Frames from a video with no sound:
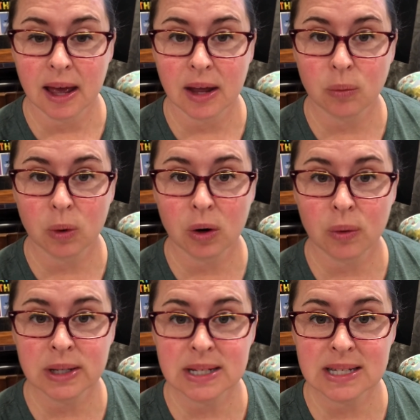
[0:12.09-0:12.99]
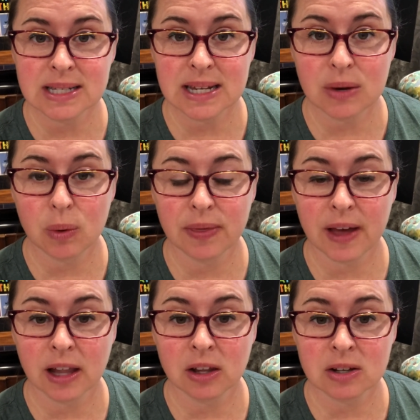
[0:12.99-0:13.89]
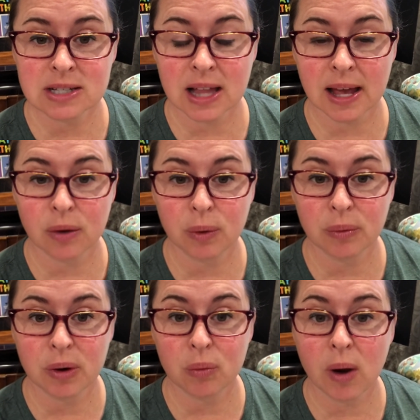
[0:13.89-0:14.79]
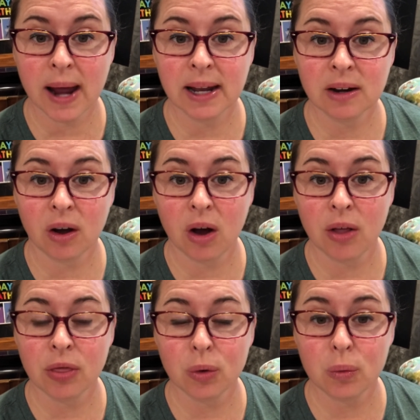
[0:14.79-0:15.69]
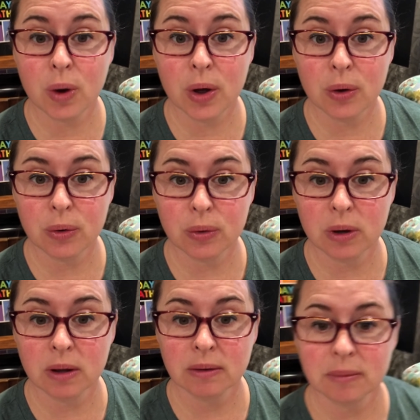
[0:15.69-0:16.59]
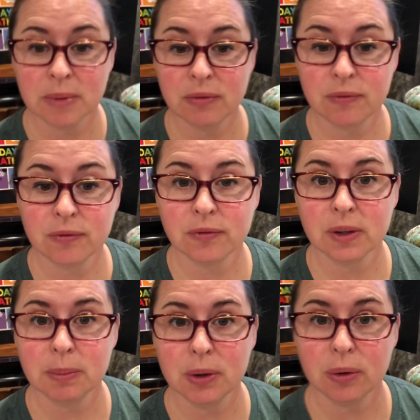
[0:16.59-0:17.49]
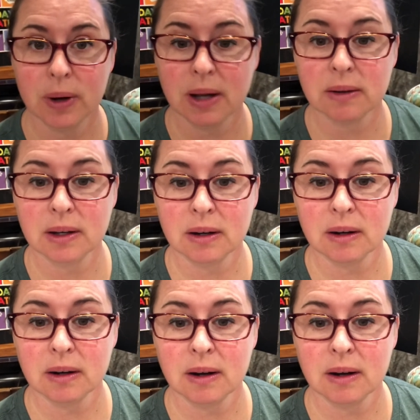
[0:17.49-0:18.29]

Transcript: And we're going to see what that looks like when we write it on the road. Let me flip you around here.